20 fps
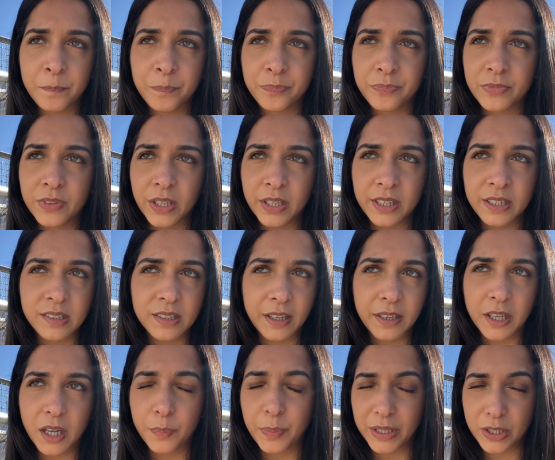that is
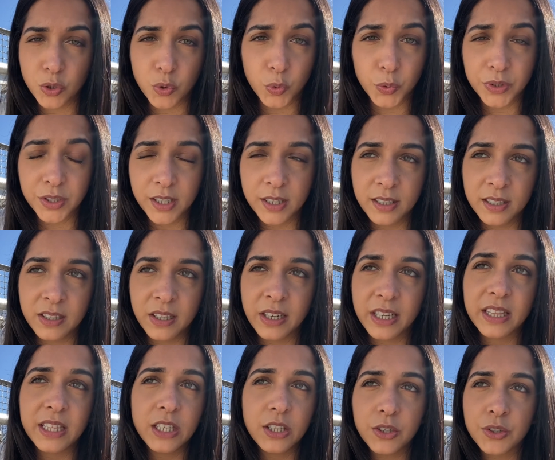like a bit shorter, then
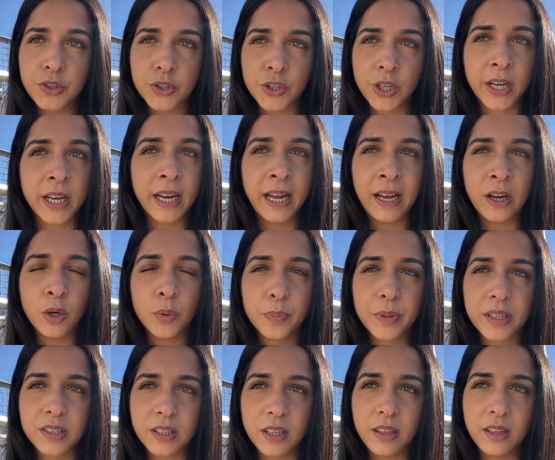I think you should check it out,
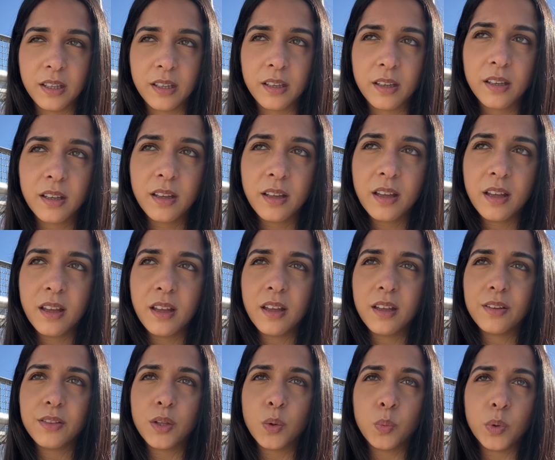because I think
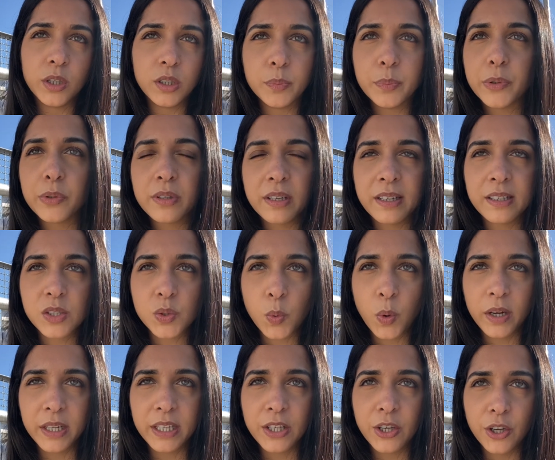the world building is
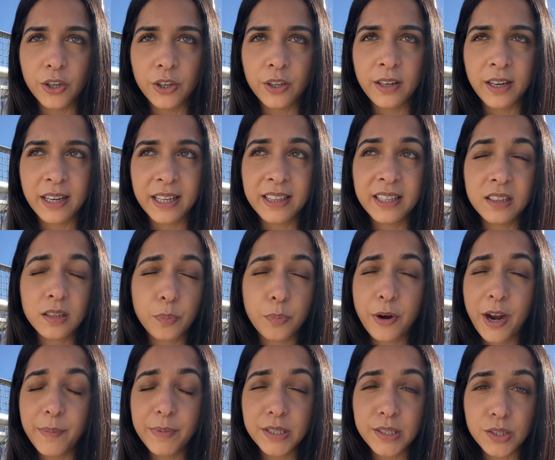quite good, and I think the
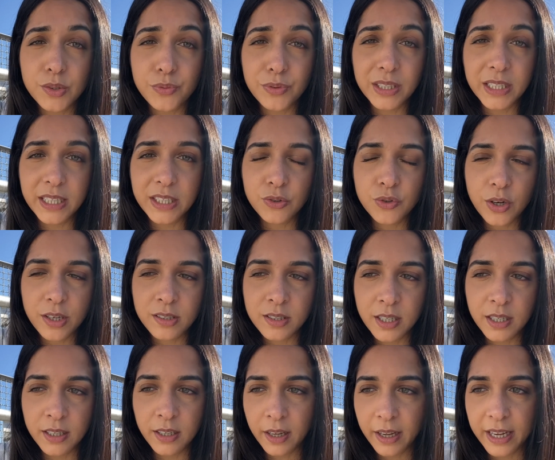premise is really
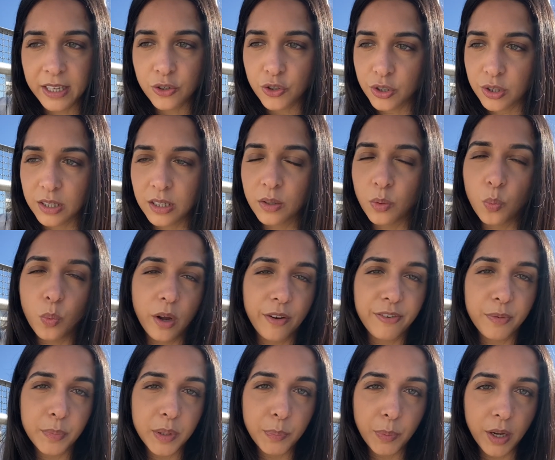interesting. It just didn't work
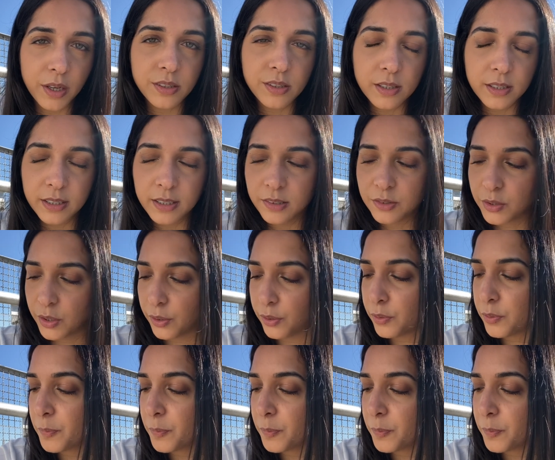for me personally. So